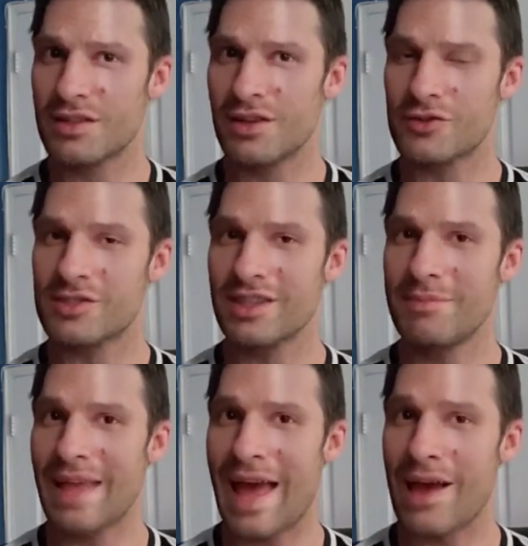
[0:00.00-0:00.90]
you know,
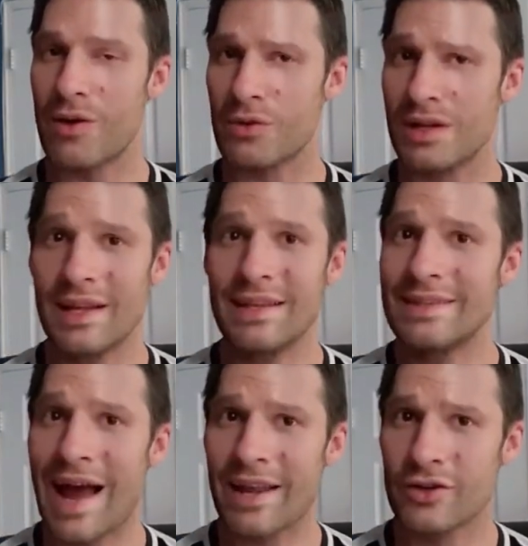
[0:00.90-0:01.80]
slim down,
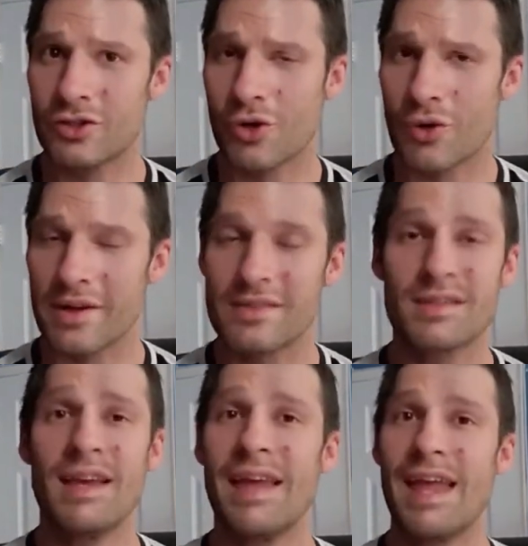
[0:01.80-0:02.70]
not a good choice.